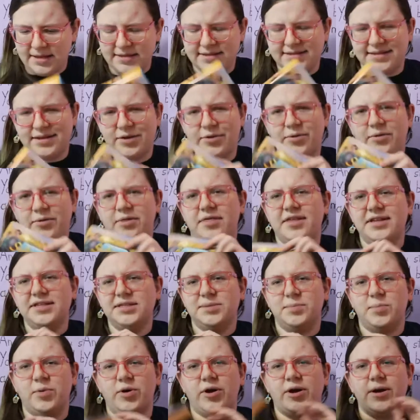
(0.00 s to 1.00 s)
So,
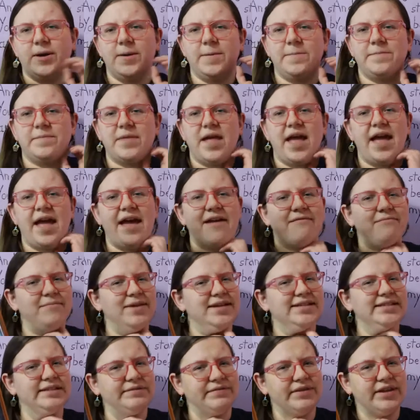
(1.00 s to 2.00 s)
this book. I have
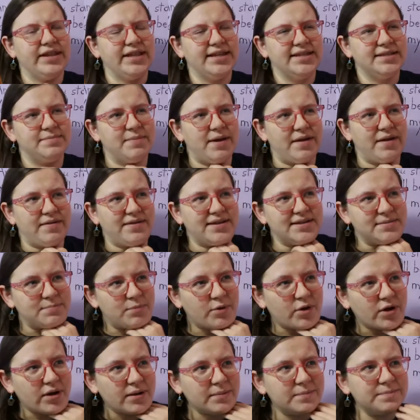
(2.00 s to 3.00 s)
mixed feelings about this
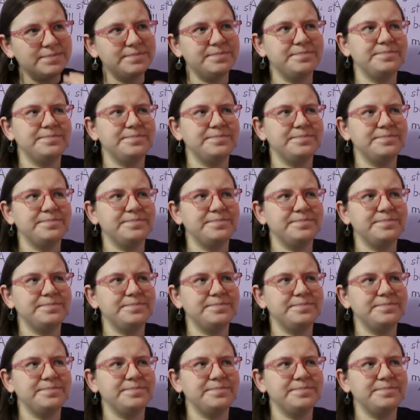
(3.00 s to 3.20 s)
book.